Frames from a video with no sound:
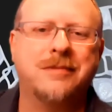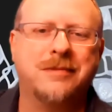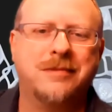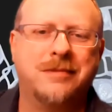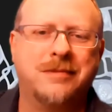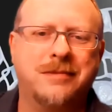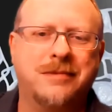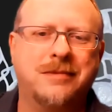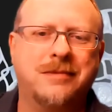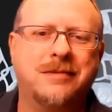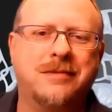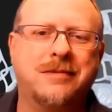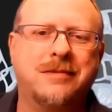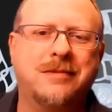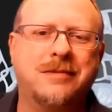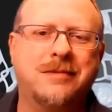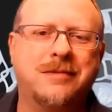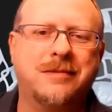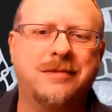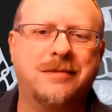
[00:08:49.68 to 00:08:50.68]

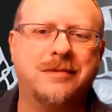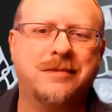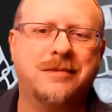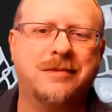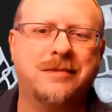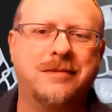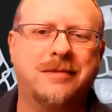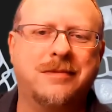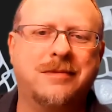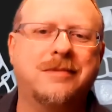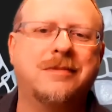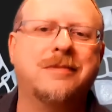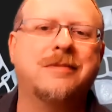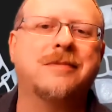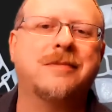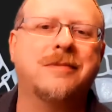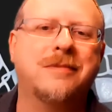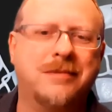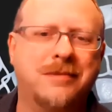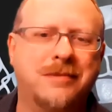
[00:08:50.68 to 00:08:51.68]

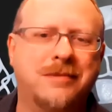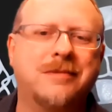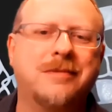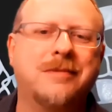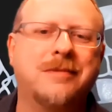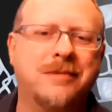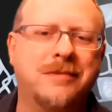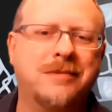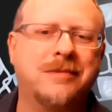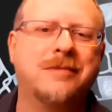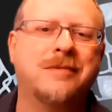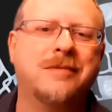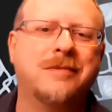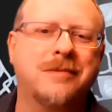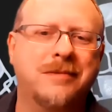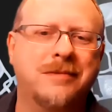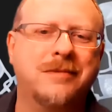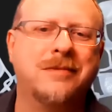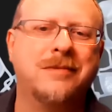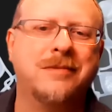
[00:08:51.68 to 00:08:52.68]

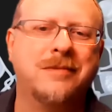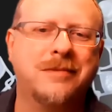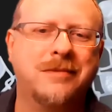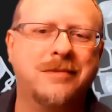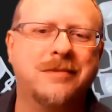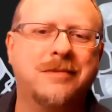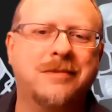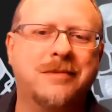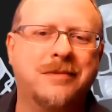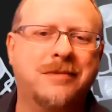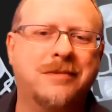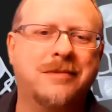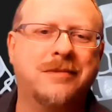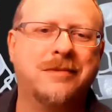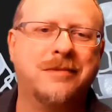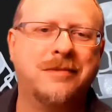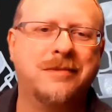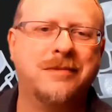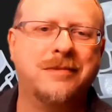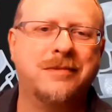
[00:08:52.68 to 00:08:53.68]

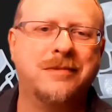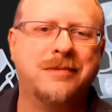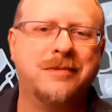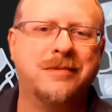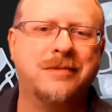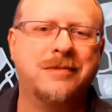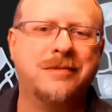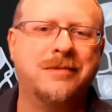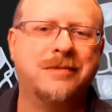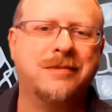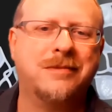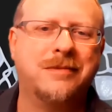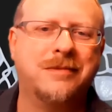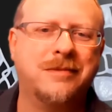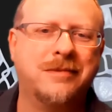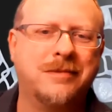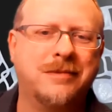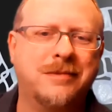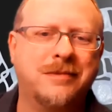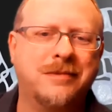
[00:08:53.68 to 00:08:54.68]

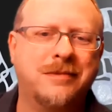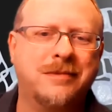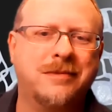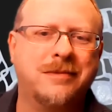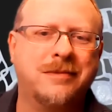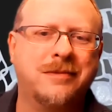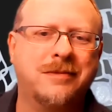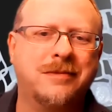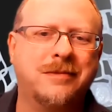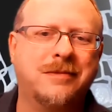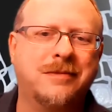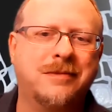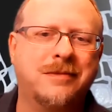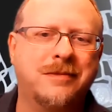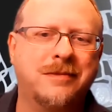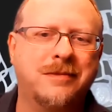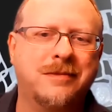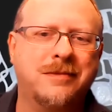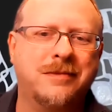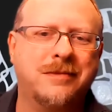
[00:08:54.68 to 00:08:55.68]

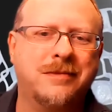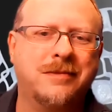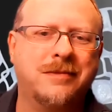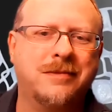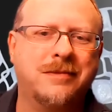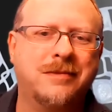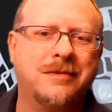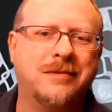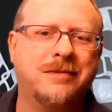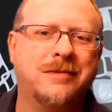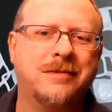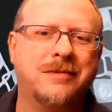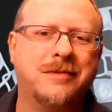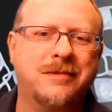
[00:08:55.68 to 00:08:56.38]
[no speech]